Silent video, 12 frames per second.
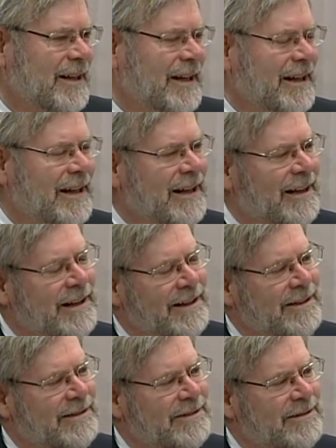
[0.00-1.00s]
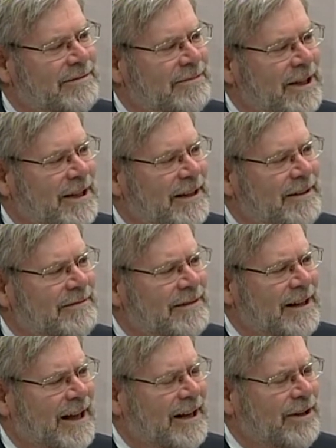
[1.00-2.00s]
and
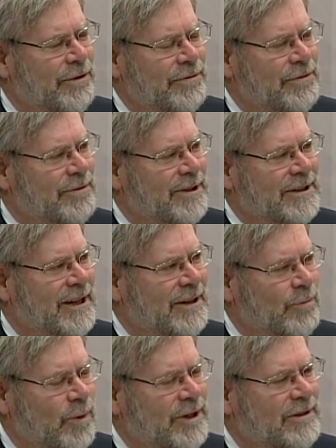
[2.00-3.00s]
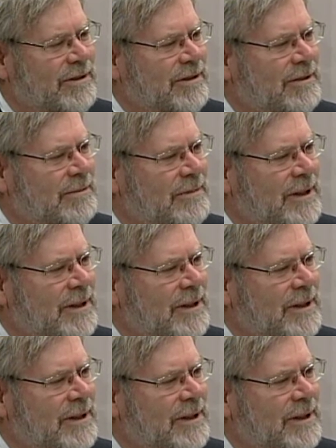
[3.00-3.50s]
I go through it and I wonder